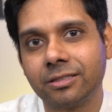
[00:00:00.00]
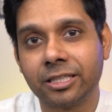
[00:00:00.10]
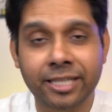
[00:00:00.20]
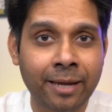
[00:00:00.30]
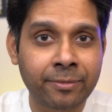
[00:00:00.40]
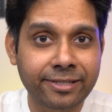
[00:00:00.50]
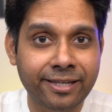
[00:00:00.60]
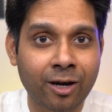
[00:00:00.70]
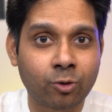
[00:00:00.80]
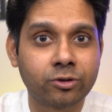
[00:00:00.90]
The time is
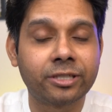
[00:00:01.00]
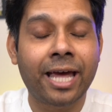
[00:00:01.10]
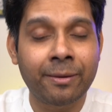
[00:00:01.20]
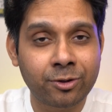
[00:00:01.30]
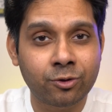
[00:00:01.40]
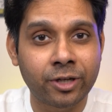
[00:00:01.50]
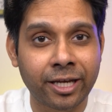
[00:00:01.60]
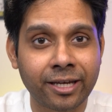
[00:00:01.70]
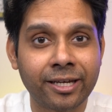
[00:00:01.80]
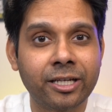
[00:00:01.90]
now. The time is
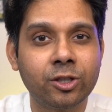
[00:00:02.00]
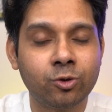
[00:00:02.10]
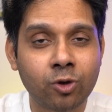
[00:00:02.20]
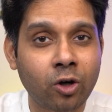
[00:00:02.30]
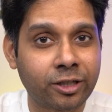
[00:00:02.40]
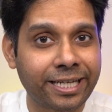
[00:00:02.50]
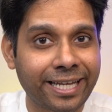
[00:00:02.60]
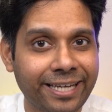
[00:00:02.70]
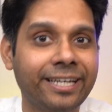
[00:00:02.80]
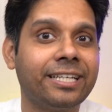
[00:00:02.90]
today. Do not
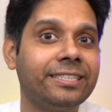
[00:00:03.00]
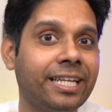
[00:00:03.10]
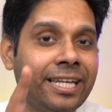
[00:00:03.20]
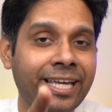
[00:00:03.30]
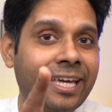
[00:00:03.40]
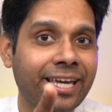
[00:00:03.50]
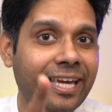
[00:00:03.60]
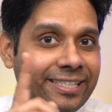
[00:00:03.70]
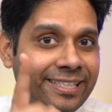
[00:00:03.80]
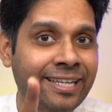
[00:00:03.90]
delay. The link
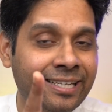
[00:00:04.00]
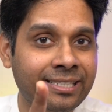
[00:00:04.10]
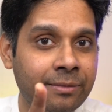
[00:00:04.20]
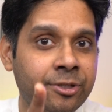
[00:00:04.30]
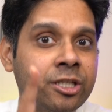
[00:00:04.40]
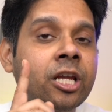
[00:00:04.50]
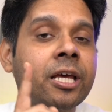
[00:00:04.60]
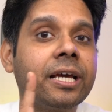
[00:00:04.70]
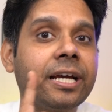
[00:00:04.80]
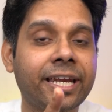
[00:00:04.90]
is in the
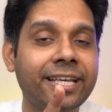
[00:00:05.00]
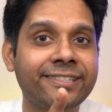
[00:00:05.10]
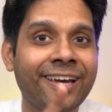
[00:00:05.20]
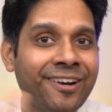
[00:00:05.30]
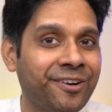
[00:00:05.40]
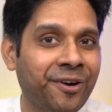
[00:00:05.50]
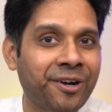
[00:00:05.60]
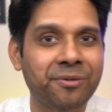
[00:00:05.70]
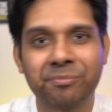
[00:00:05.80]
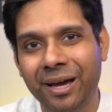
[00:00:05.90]
description, crickstar
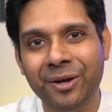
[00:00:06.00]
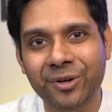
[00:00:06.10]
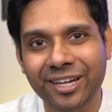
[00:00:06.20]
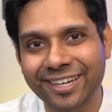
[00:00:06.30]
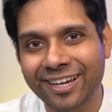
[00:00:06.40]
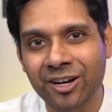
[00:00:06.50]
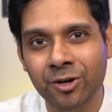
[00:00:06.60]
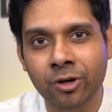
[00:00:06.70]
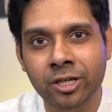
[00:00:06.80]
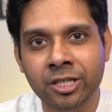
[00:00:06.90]
dot biotecnika
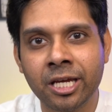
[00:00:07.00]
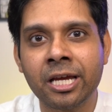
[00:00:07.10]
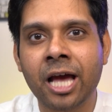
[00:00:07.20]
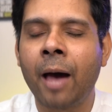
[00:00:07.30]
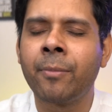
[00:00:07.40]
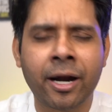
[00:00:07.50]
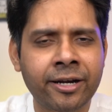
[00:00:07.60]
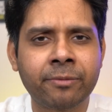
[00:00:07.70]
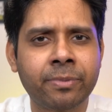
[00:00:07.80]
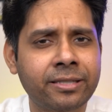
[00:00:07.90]
dot org. I'm one
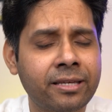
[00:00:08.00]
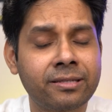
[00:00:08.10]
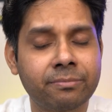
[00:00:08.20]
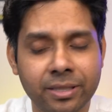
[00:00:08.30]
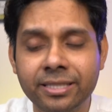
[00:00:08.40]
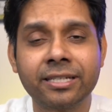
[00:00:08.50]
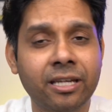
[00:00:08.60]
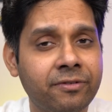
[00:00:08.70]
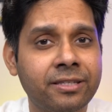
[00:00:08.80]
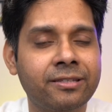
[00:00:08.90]
hundred percent
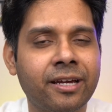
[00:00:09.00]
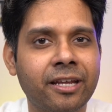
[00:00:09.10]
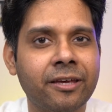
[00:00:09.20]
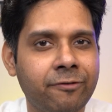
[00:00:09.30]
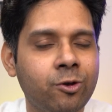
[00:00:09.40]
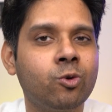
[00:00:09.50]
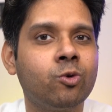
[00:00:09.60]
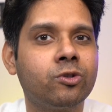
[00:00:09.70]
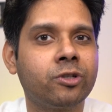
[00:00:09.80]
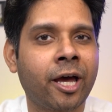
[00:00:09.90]
convinced that if
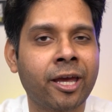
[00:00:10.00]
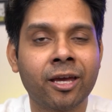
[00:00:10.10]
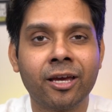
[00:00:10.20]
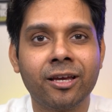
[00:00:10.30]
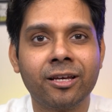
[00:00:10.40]
you try